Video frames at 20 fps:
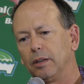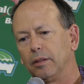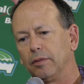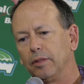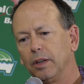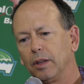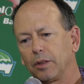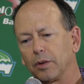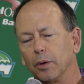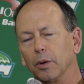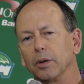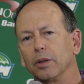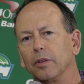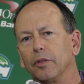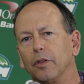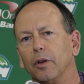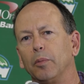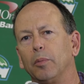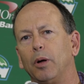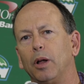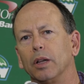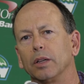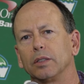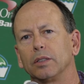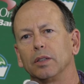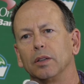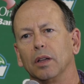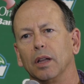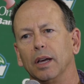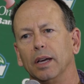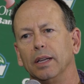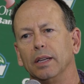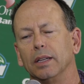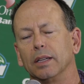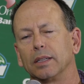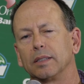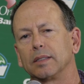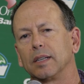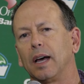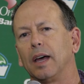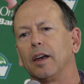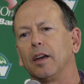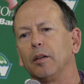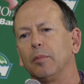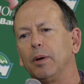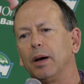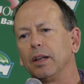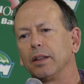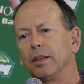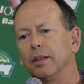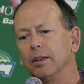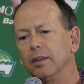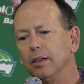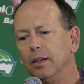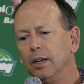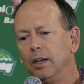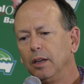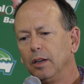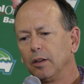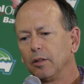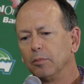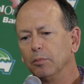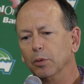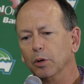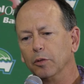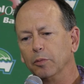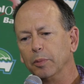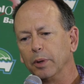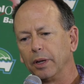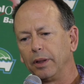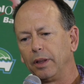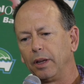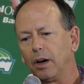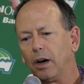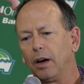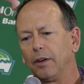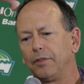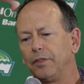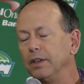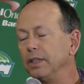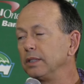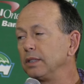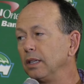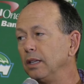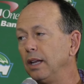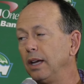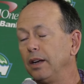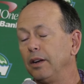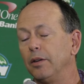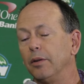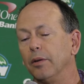of throwing the football at Tulane, and excited about the movement of the offense in that